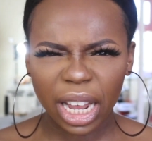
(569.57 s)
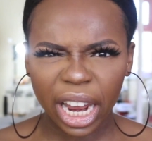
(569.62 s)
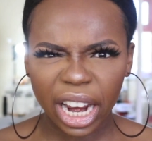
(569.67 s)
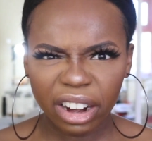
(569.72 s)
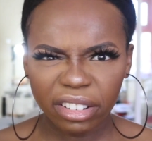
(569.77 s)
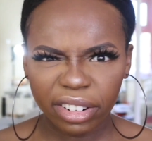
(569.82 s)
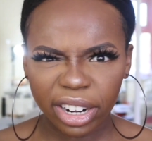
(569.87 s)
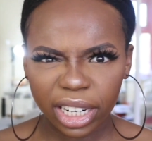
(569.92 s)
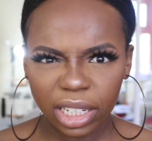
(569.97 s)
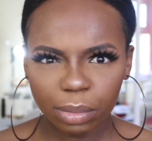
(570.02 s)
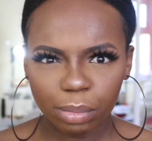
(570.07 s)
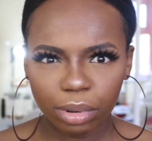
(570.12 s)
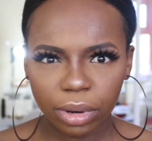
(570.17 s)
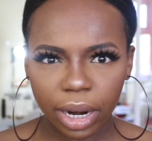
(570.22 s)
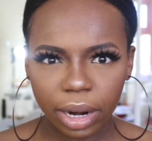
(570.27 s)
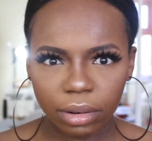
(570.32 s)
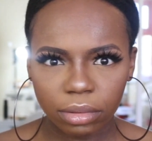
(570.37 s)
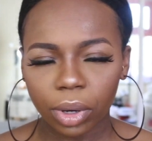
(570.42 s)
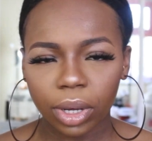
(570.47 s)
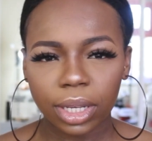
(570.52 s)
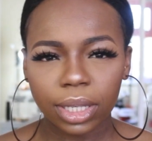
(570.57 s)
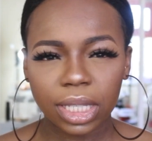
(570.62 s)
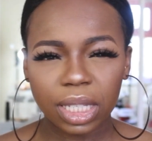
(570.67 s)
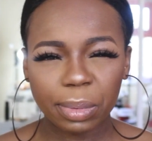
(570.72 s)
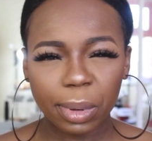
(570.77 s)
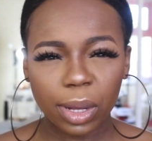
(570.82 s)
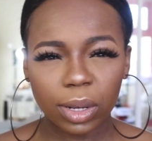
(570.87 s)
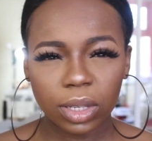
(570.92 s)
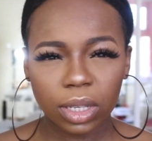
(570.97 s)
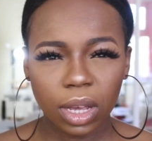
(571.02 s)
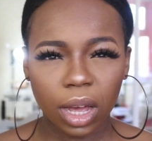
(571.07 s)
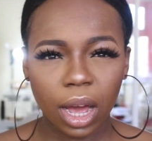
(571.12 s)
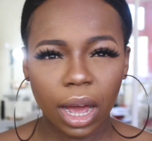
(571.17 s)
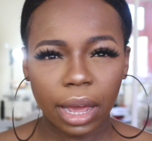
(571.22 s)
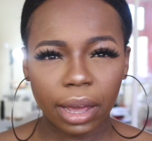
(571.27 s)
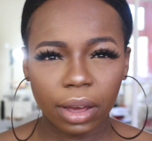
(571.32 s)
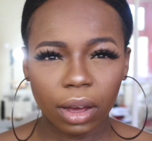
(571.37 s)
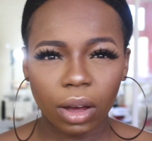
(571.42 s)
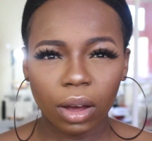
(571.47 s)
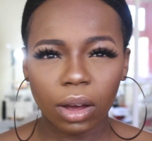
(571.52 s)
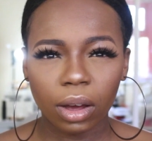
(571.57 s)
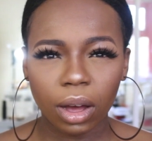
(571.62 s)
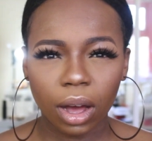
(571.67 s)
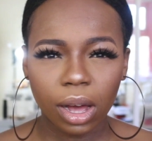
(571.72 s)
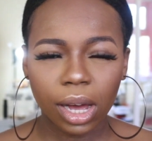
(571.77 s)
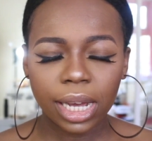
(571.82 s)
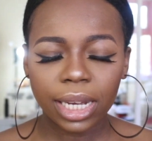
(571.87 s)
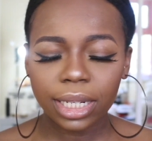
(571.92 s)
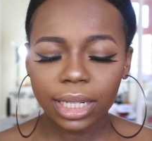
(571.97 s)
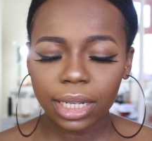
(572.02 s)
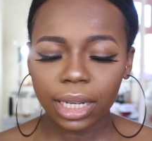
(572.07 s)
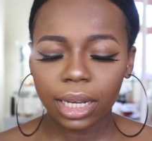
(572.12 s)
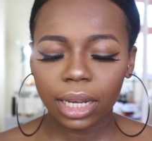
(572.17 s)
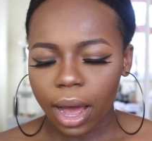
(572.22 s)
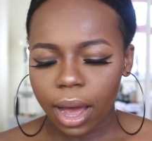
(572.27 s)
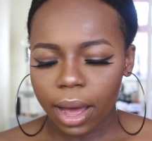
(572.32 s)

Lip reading: It's spelled I-R-I-D.